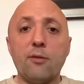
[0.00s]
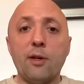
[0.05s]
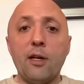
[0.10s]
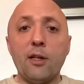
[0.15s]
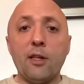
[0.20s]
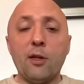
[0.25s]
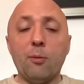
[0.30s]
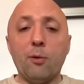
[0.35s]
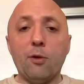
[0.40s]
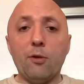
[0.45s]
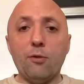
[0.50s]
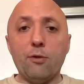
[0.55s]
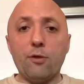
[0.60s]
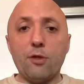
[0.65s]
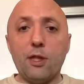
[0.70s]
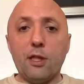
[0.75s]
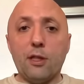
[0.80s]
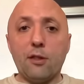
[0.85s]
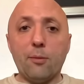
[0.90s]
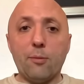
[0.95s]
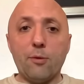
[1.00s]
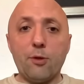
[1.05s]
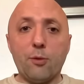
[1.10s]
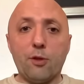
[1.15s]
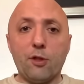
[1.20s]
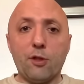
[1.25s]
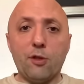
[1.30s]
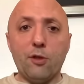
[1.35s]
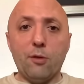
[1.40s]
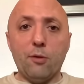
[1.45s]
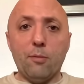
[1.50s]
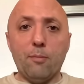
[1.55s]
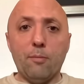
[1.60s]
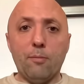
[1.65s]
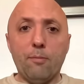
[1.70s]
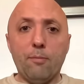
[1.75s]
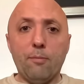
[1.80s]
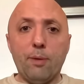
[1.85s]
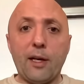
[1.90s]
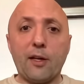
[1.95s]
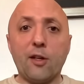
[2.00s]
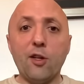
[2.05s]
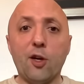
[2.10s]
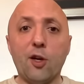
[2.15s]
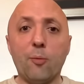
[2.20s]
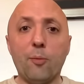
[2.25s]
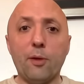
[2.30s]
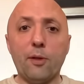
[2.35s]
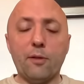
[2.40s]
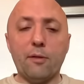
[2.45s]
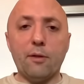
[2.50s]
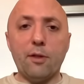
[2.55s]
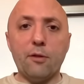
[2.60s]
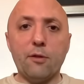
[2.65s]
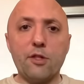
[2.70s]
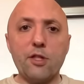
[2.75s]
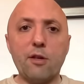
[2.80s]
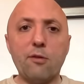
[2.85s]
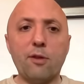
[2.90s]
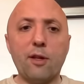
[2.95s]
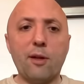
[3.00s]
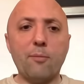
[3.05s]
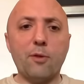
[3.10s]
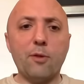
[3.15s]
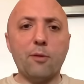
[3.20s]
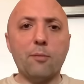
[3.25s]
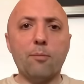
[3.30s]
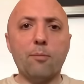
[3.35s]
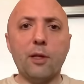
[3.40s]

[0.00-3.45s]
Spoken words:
of argument, those three clubs were to go back up, and you know, Southampton,